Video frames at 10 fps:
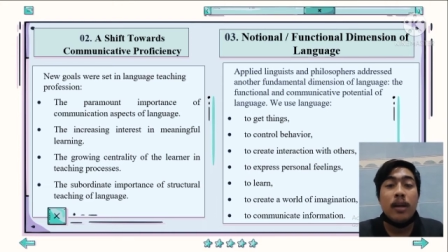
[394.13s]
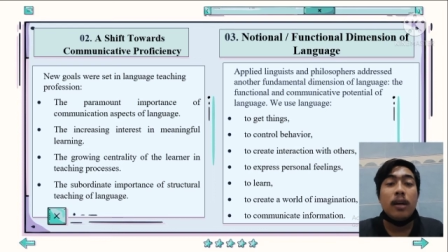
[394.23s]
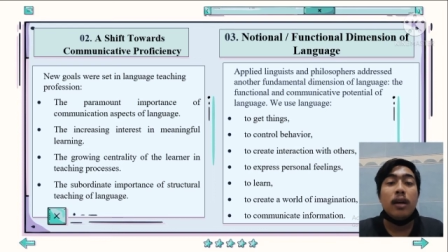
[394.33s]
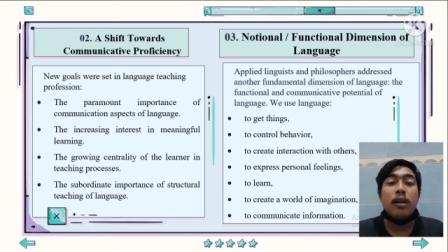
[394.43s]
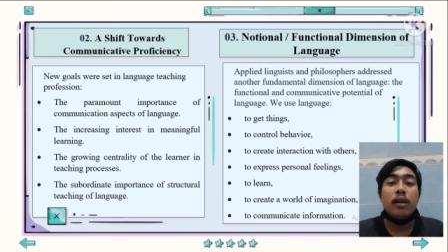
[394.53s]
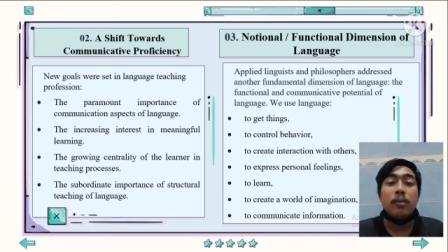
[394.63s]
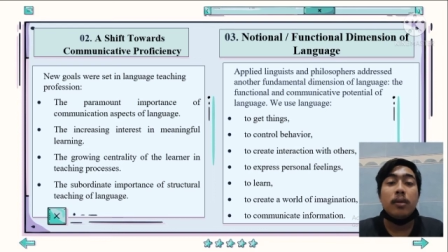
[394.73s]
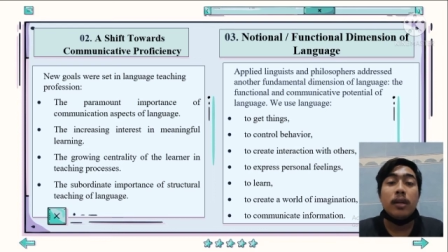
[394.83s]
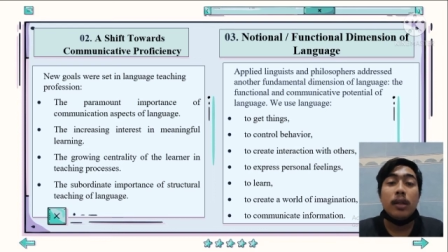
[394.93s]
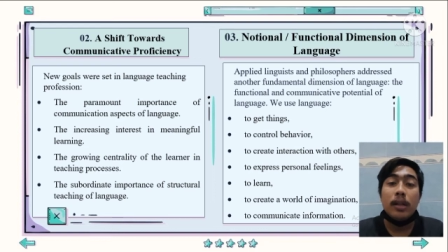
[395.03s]
and then after
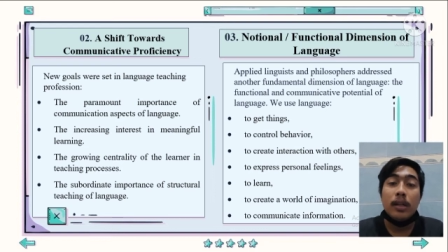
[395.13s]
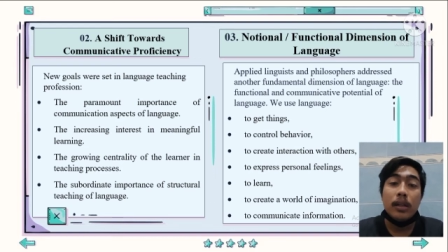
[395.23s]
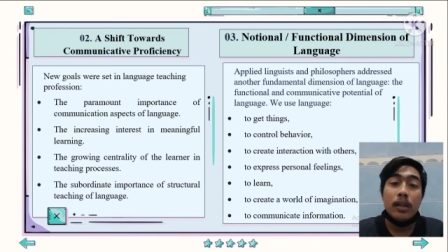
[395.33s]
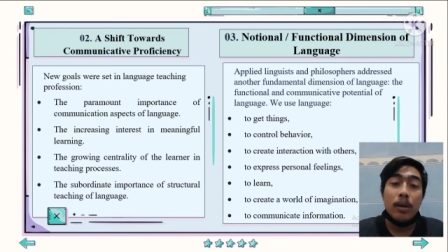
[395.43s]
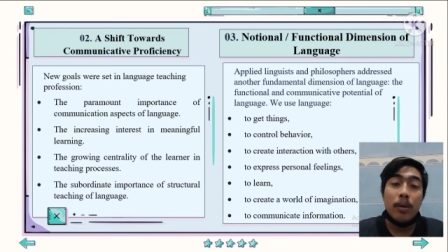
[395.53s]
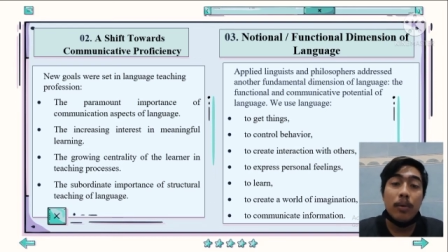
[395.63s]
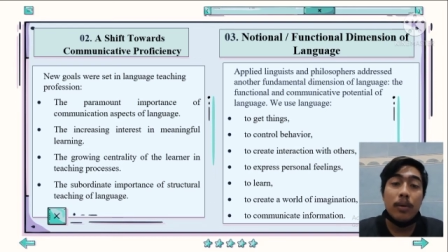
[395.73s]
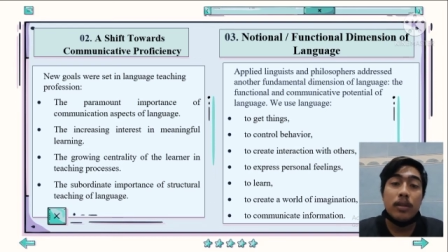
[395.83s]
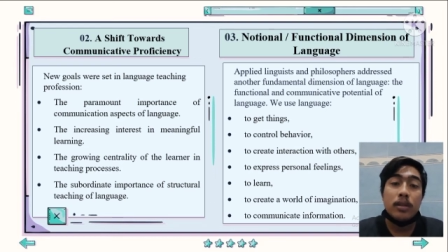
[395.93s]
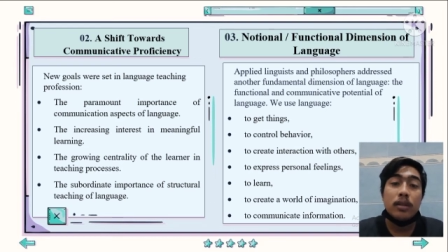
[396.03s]
that, the
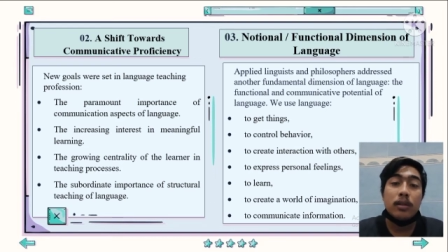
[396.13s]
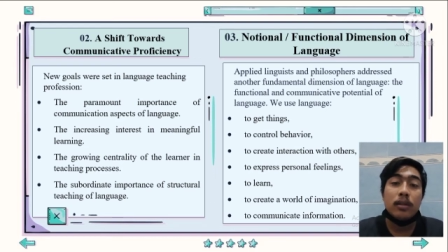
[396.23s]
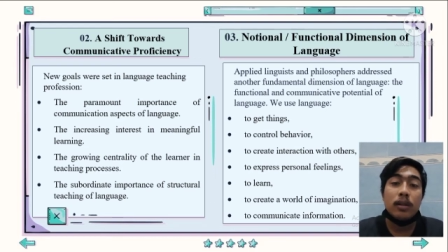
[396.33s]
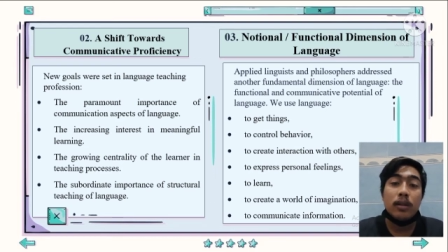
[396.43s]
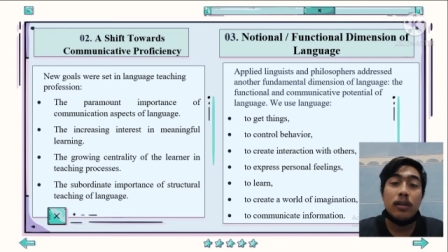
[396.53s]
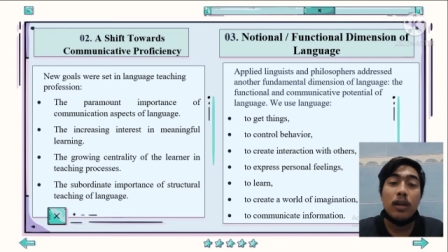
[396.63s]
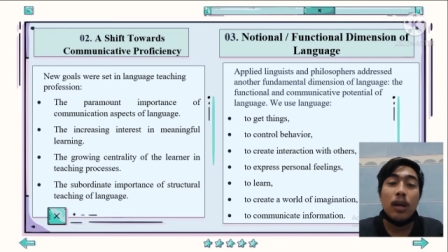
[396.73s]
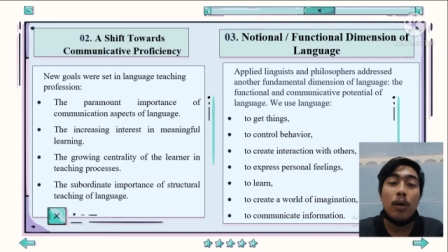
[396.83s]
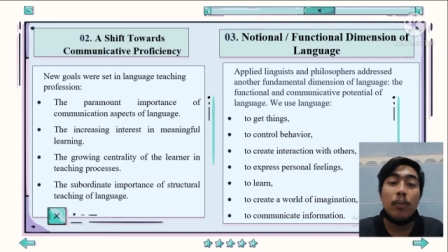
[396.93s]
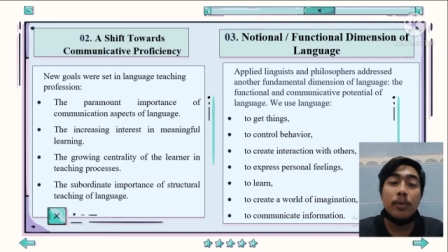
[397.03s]
growing centrality
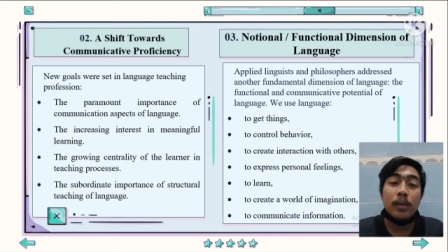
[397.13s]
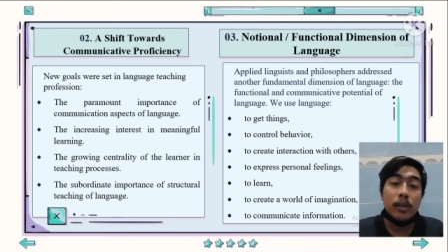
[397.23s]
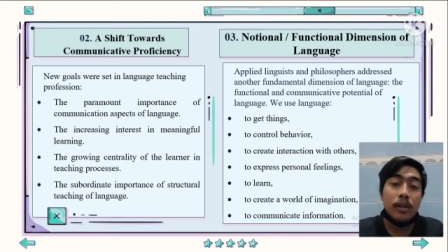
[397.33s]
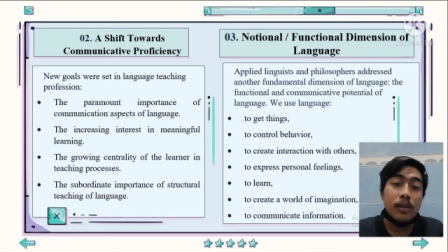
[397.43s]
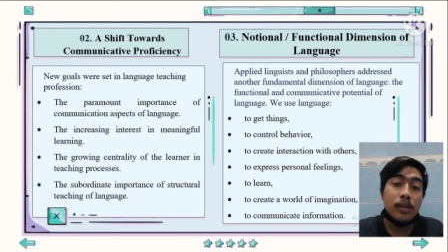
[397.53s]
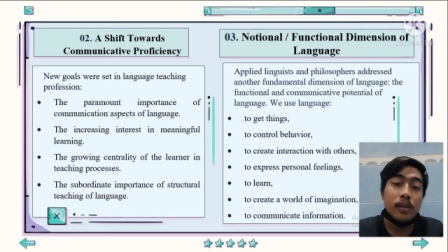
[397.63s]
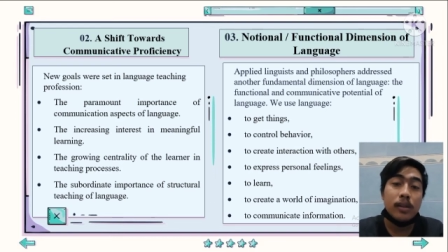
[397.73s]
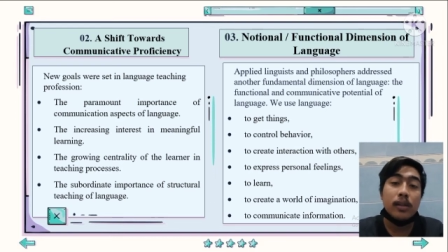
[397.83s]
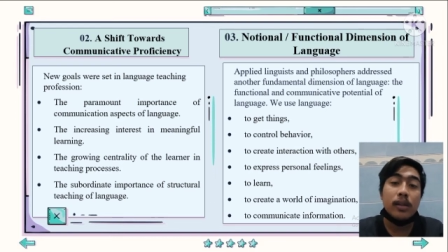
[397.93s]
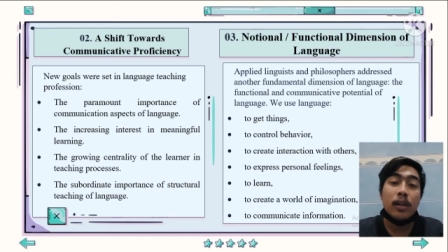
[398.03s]
of the
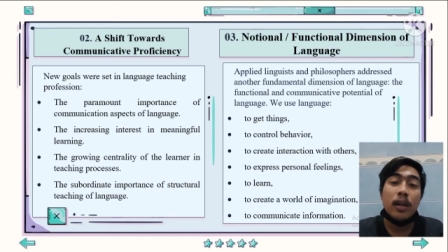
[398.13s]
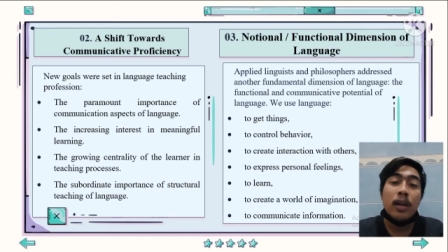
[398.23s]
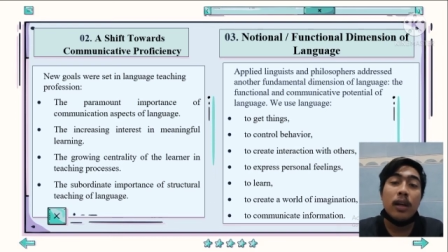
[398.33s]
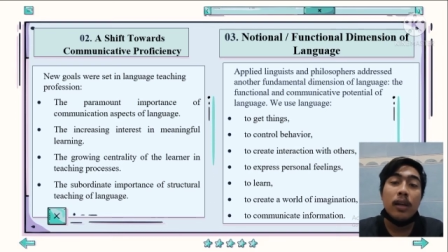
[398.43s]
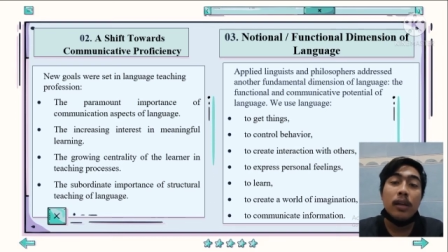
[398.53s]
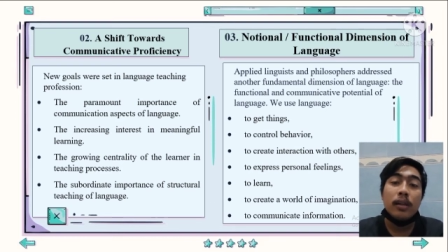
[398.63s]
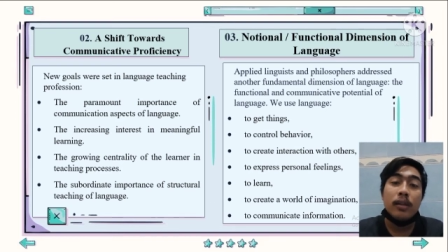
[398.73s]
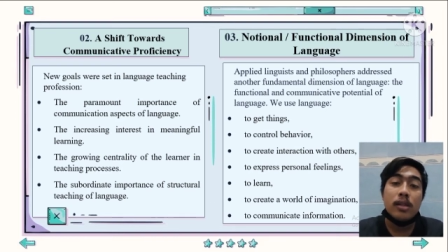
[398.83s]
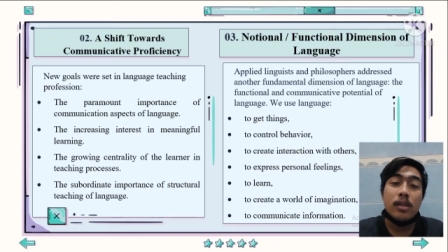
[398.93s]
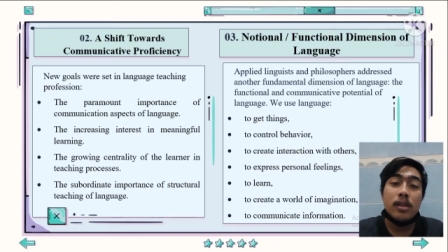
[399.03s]
learner in
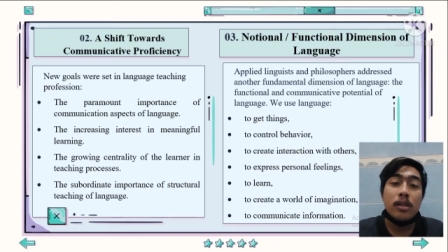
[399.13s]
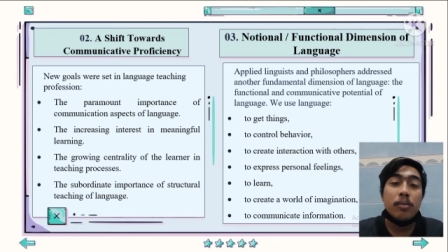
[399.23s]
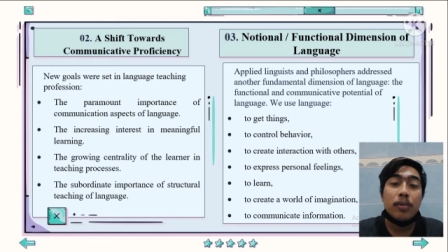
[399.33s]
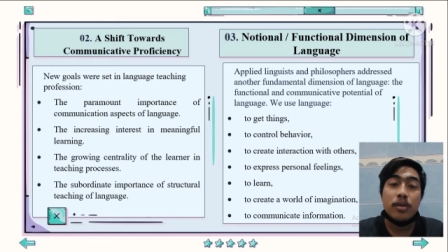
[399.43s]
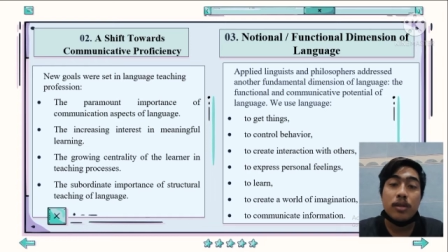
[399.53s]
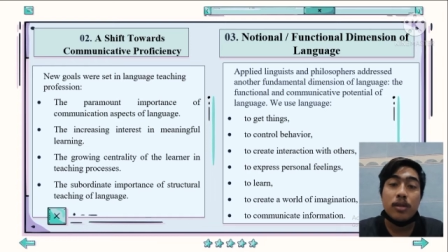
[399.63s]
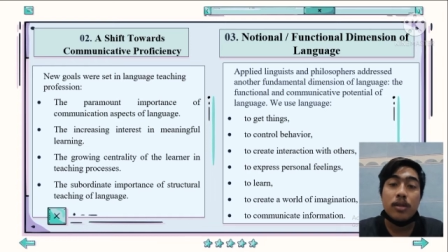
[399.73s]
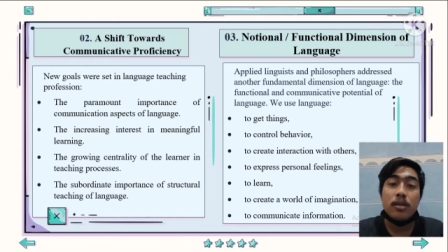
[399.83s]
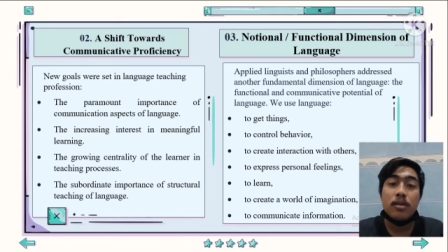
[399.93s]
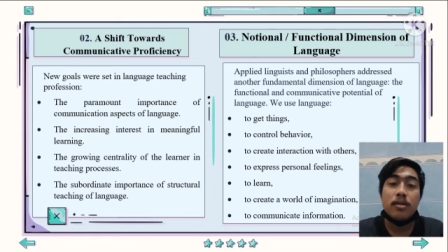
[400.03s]
teaching processes,